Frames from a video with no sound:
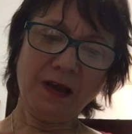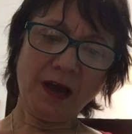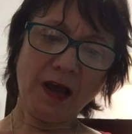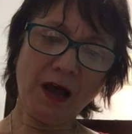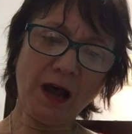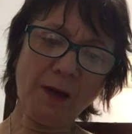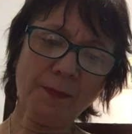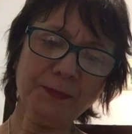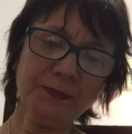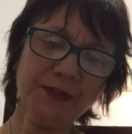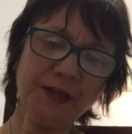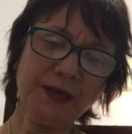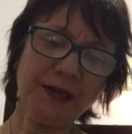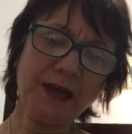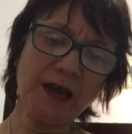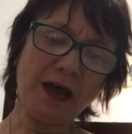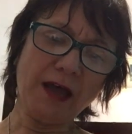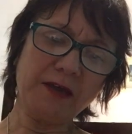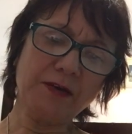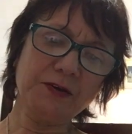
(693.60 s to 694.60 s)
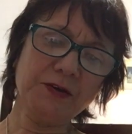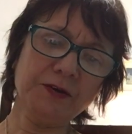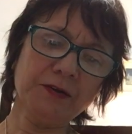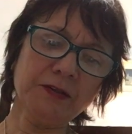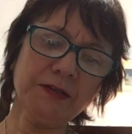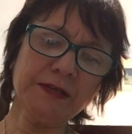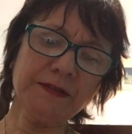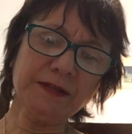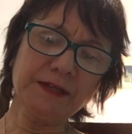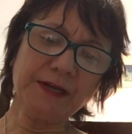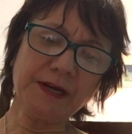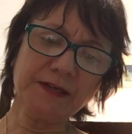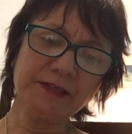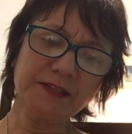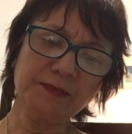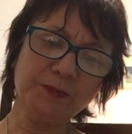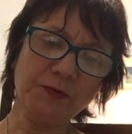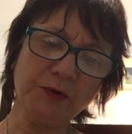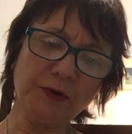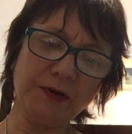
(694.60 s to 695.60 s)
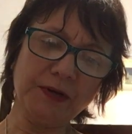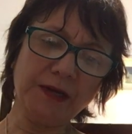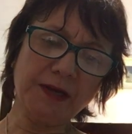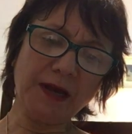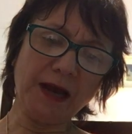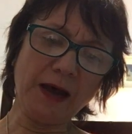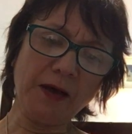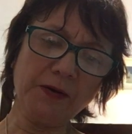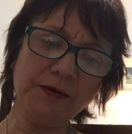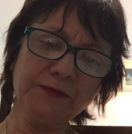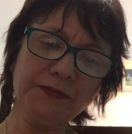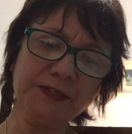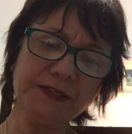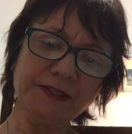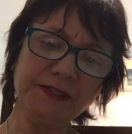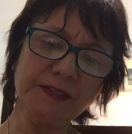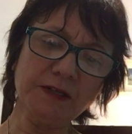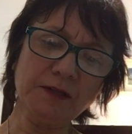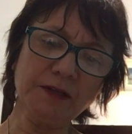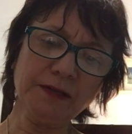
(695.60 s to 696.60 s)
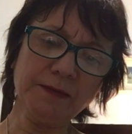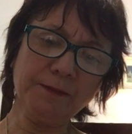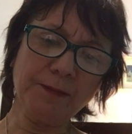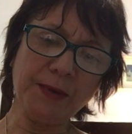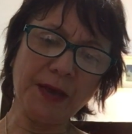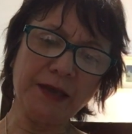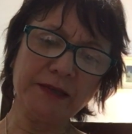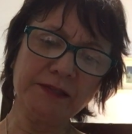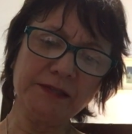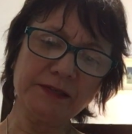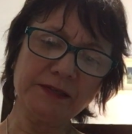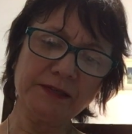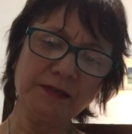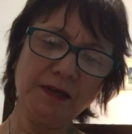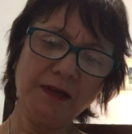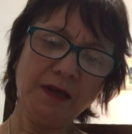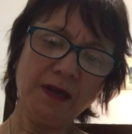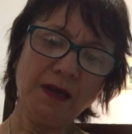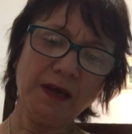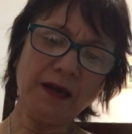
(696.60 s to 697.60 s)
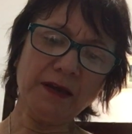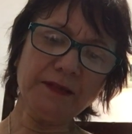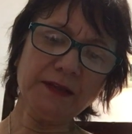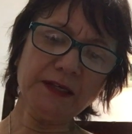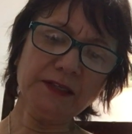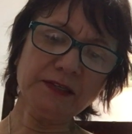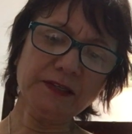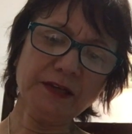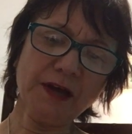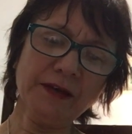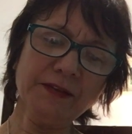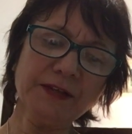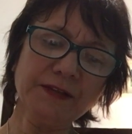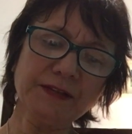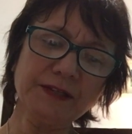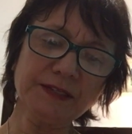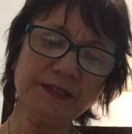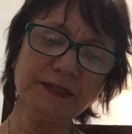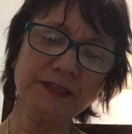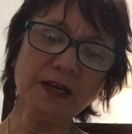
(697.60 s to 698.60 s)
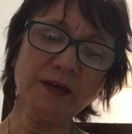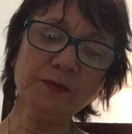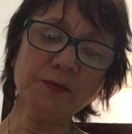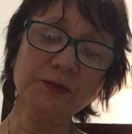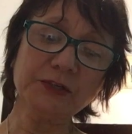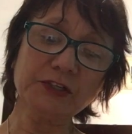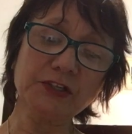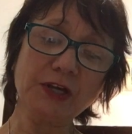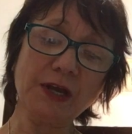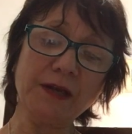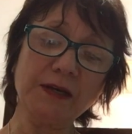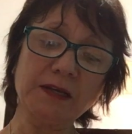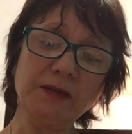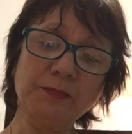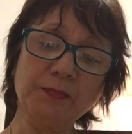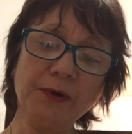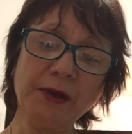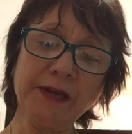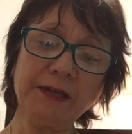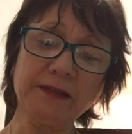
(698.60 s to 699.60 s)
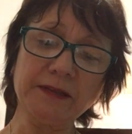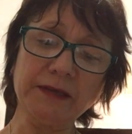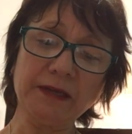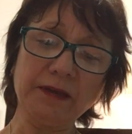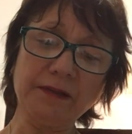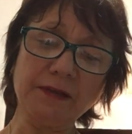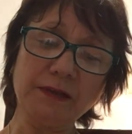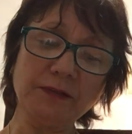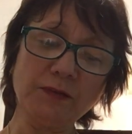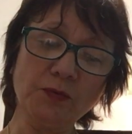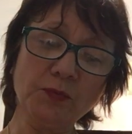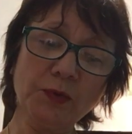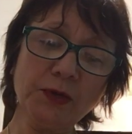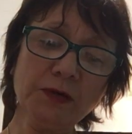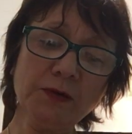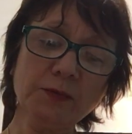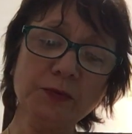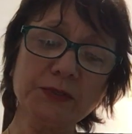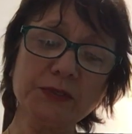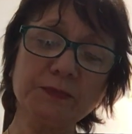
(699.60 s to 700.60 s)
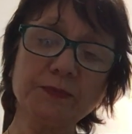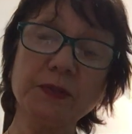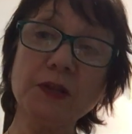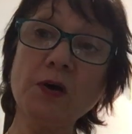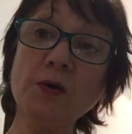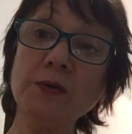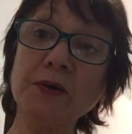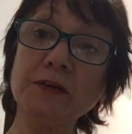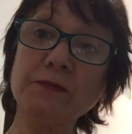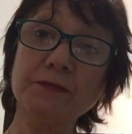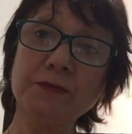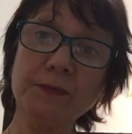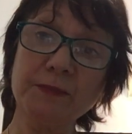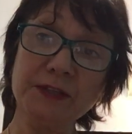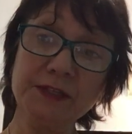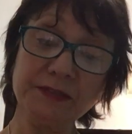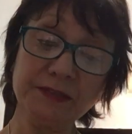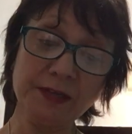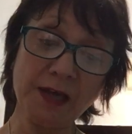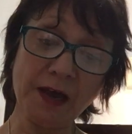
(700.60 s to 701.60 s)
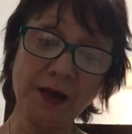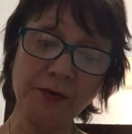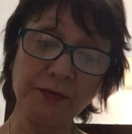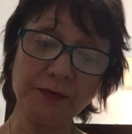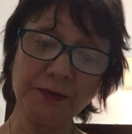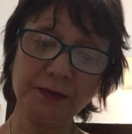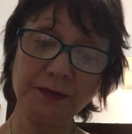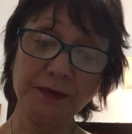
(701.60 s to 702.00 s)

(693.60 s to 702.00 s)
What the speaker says: Up they got early the next morning, out of the silken beds, and they saw that the sun was shining brightly and that the wind was blowing from the south.